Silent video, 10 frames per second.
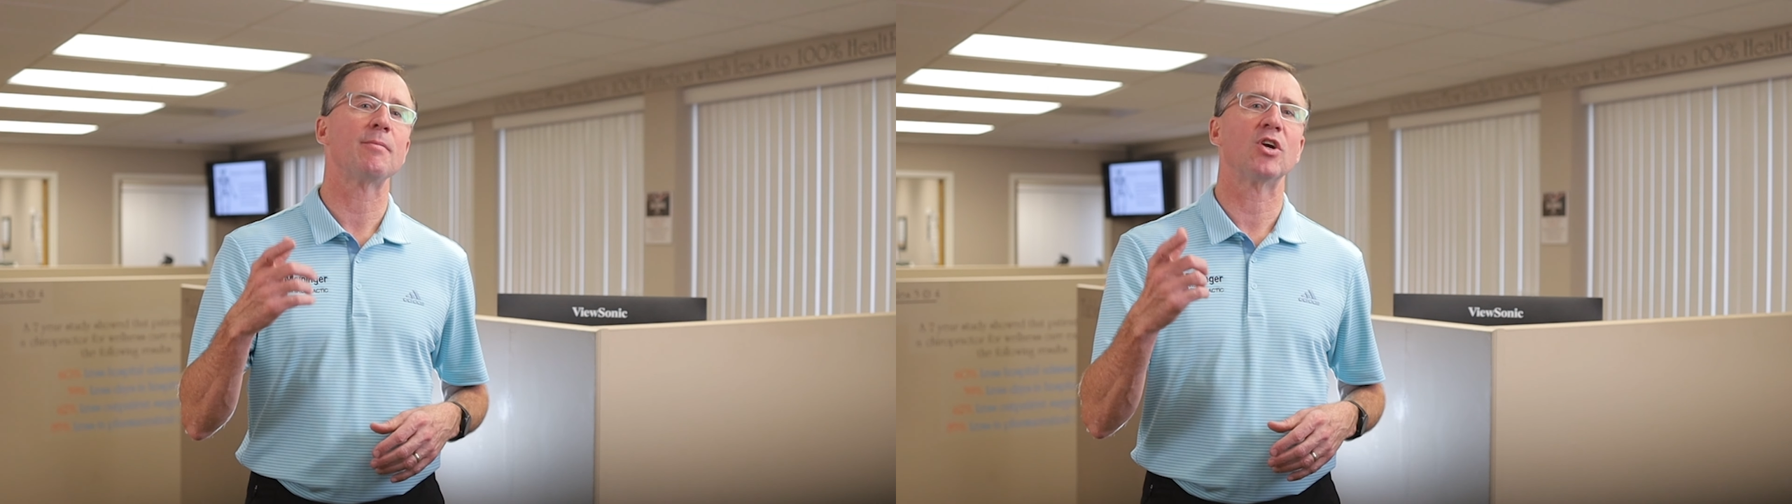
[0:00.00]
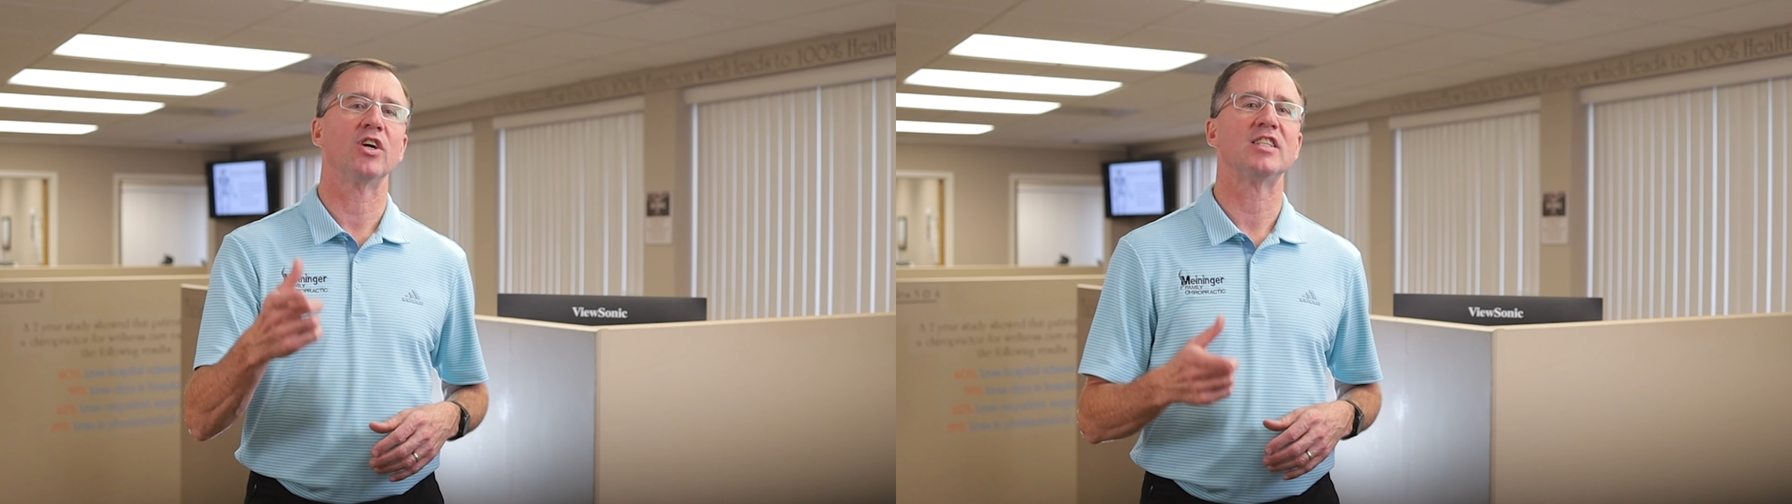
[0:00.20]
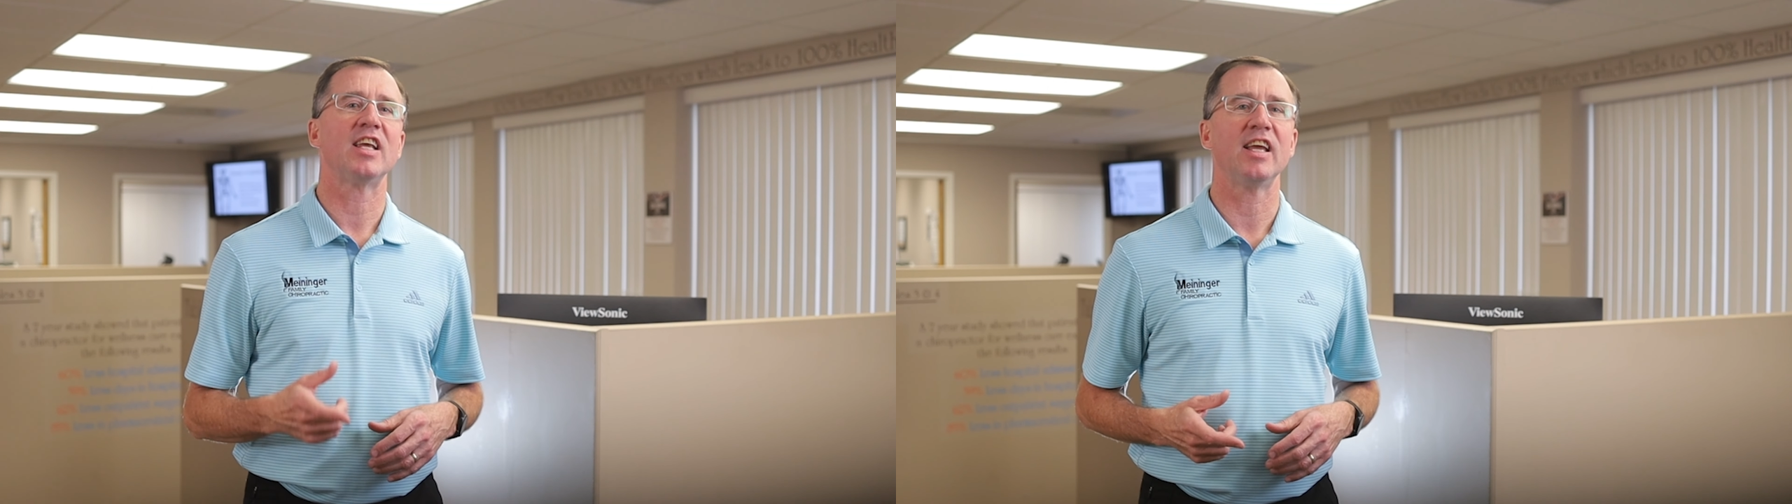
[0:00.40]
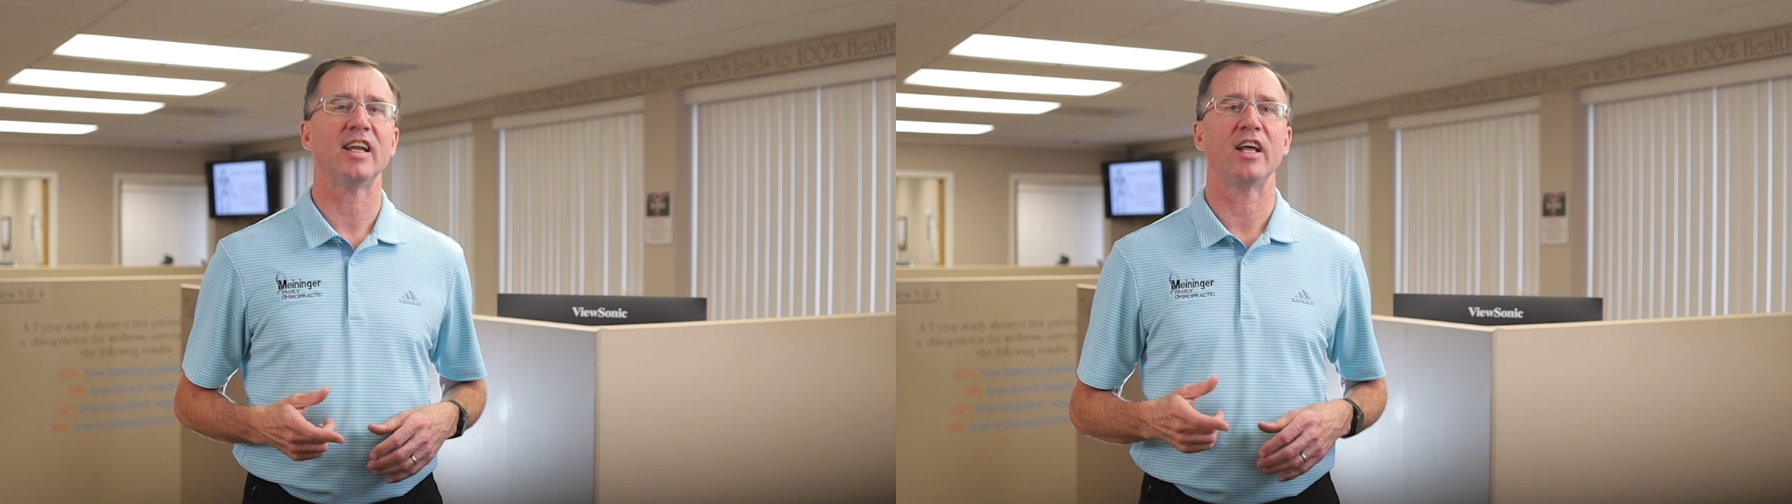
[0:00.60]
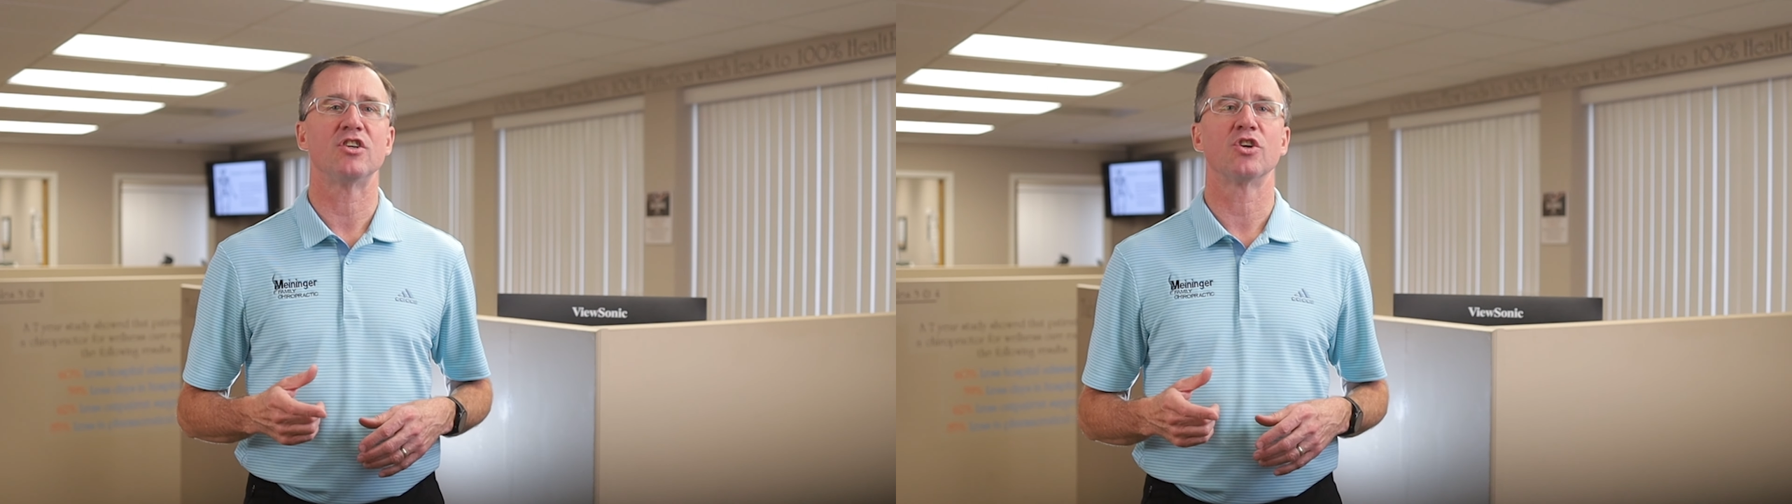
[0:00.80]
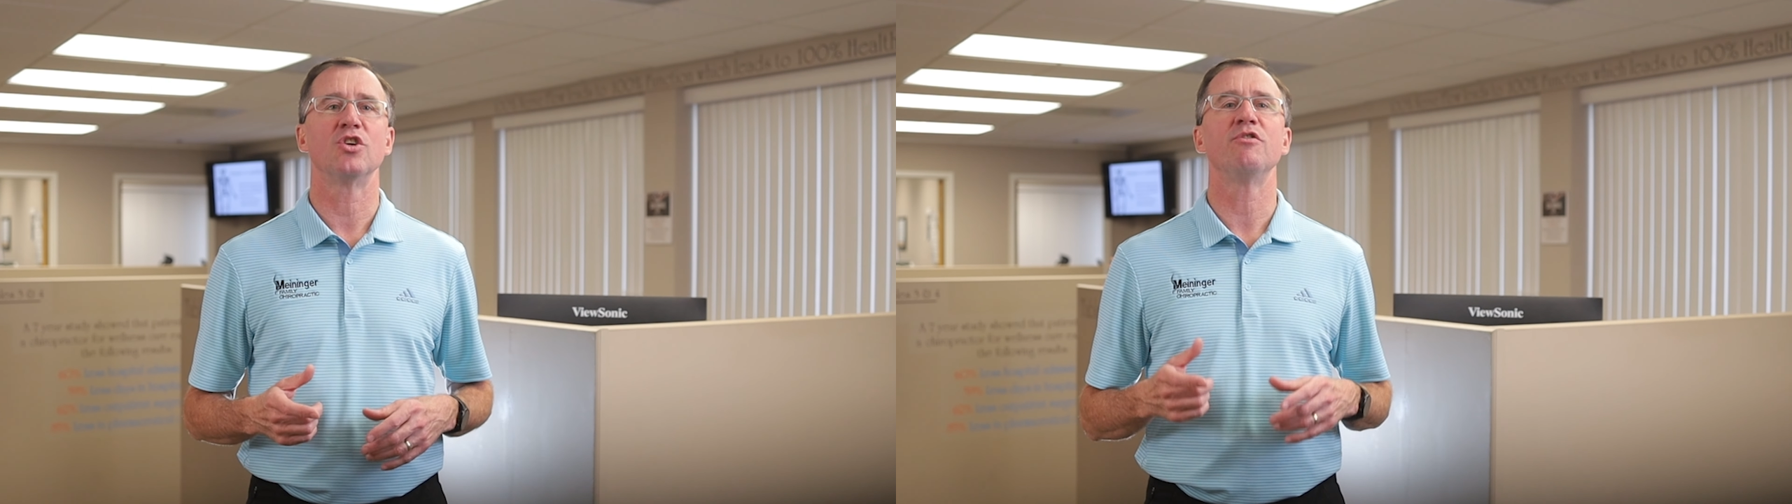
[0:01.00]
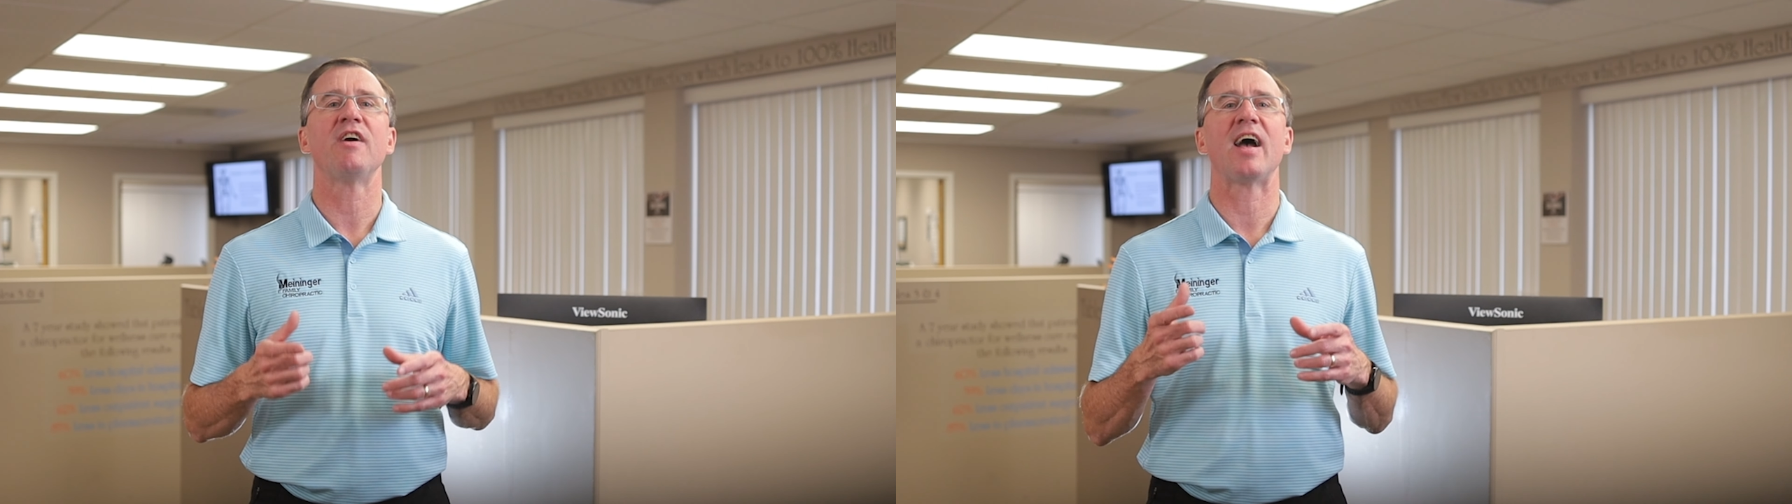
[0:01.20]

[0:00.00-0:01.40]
time you're a teenager,